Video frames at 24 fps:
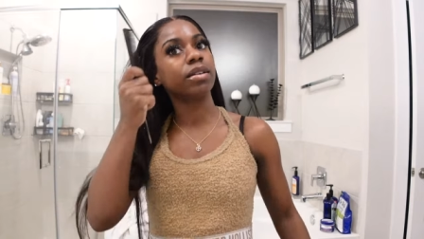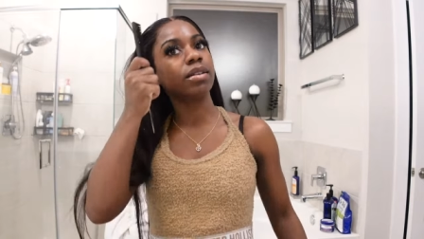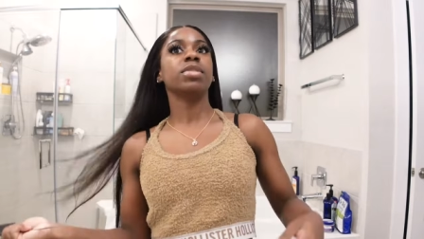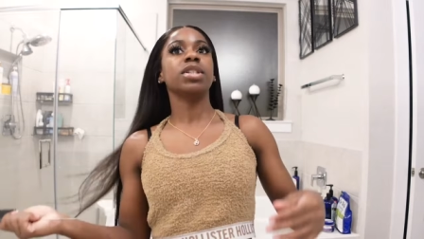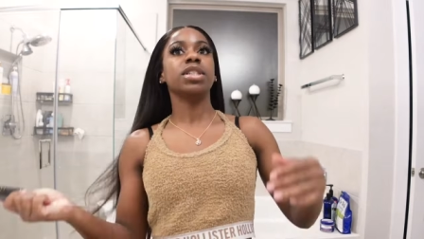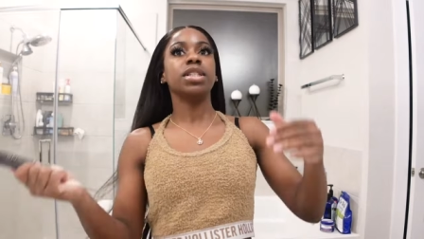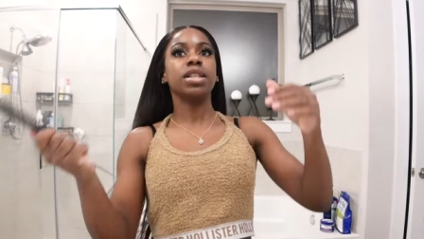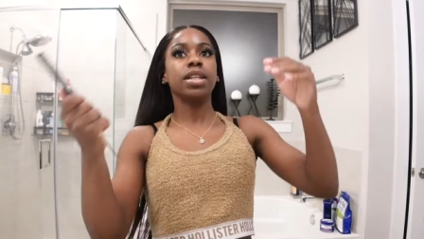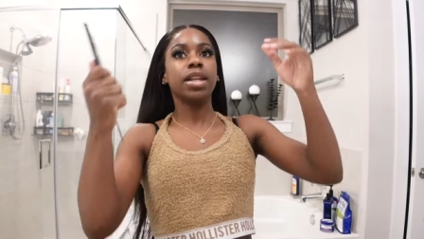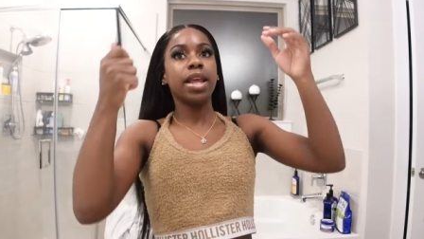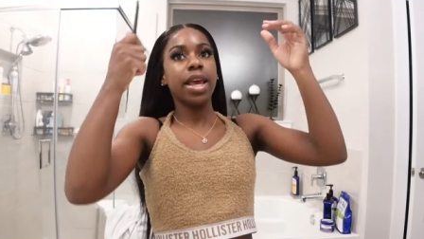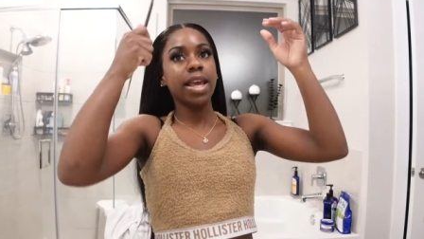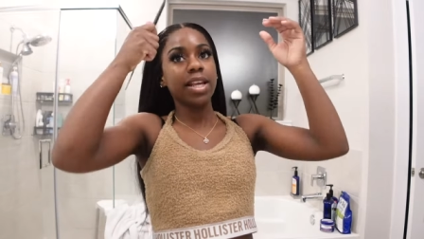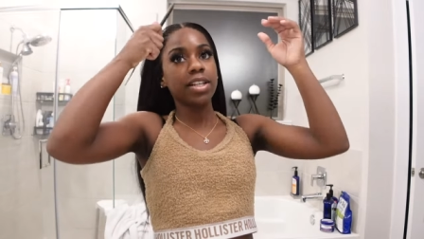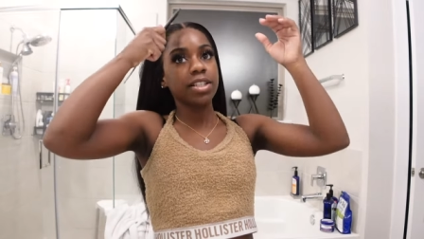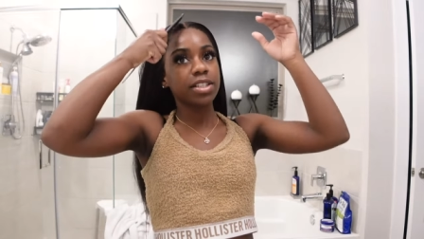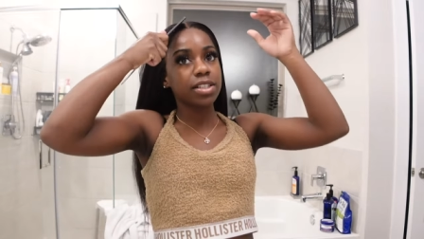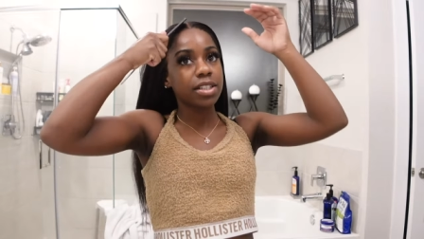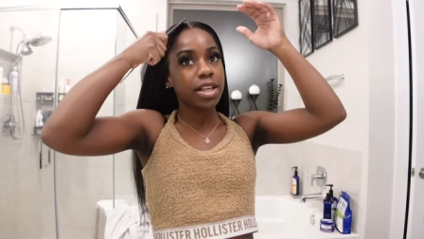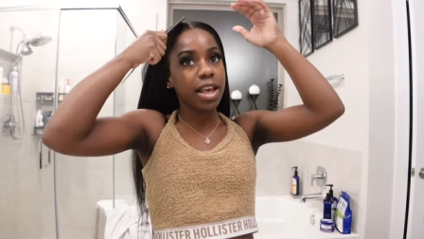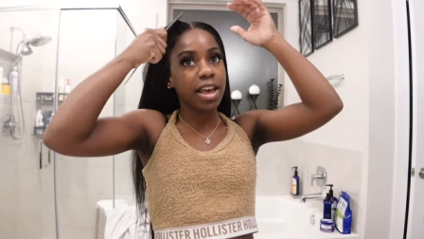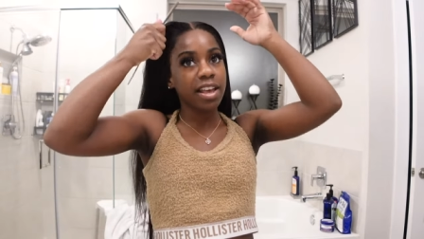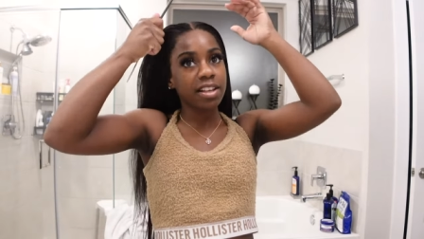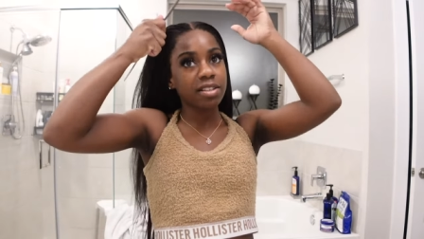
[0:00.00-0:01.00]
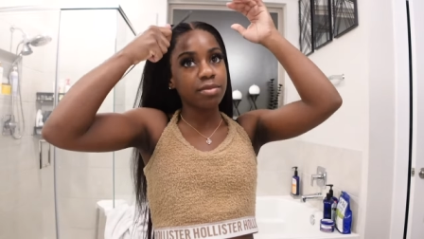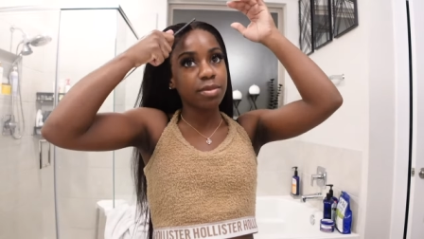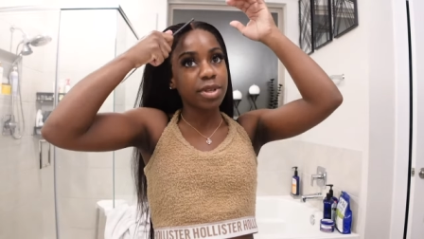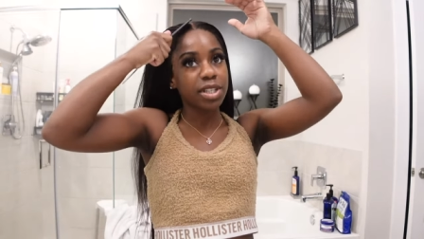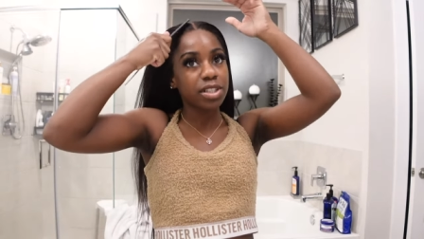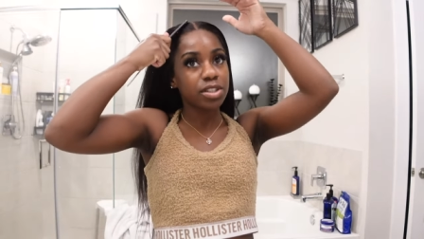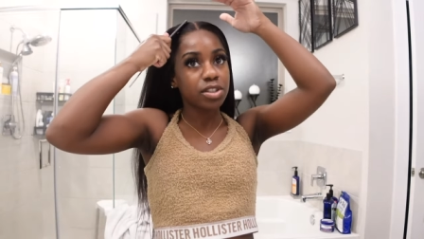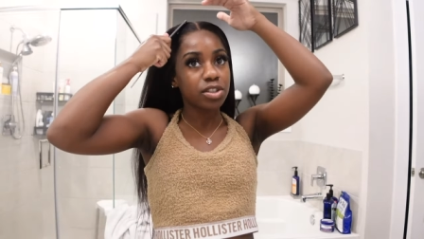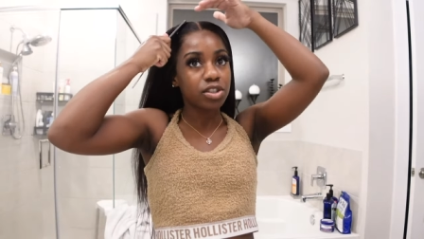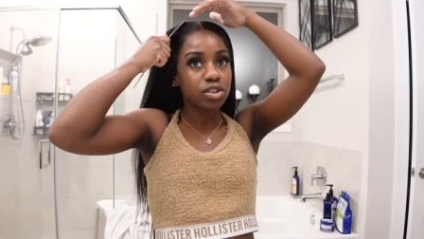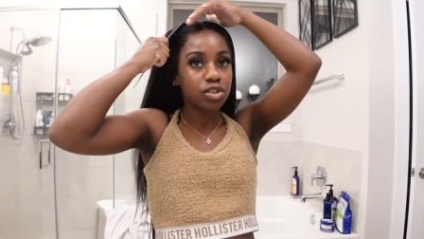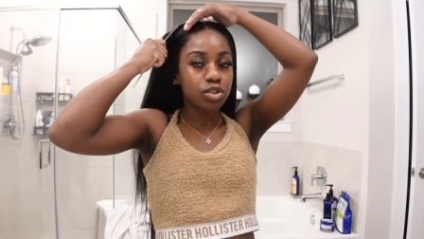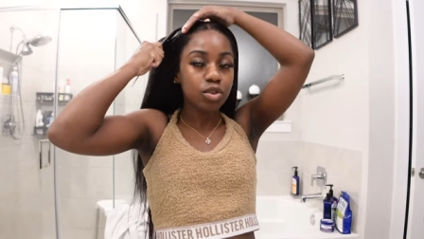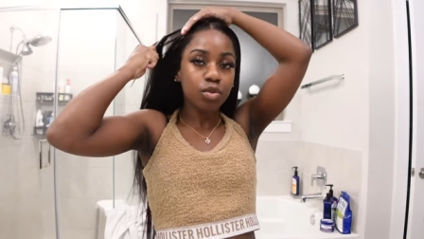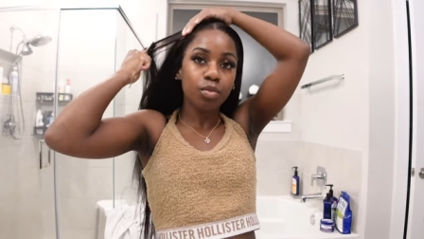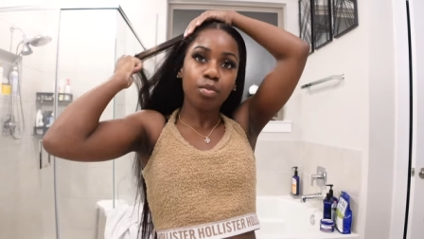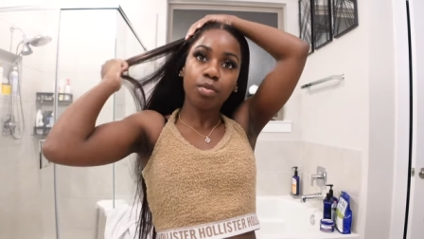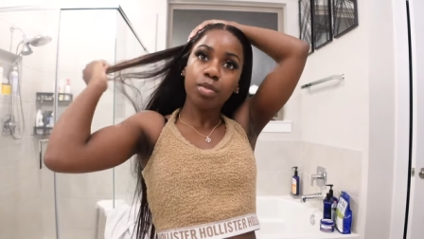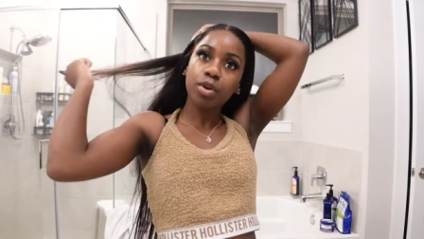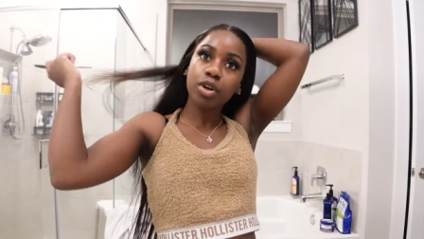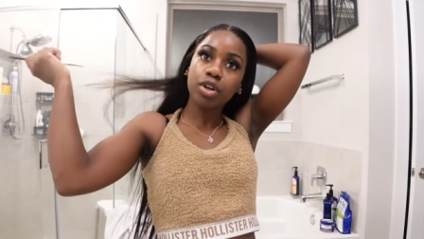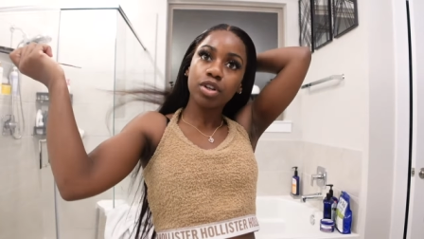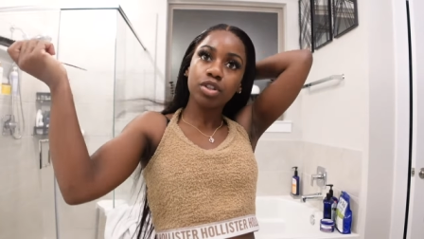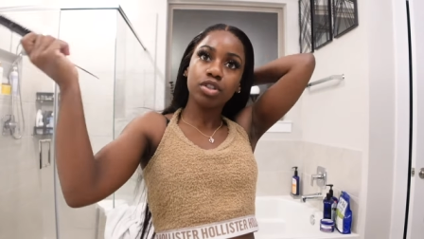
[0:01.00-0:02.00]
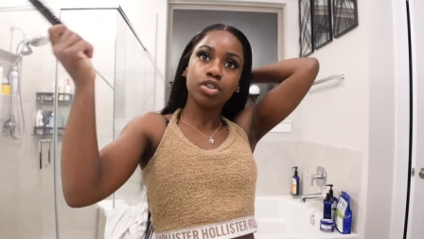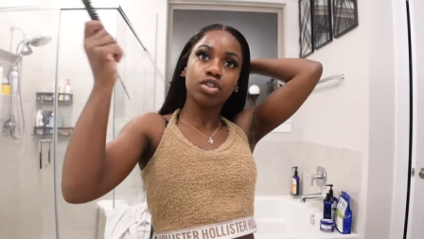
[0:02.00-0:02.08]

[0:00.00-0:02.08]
But today just has been super,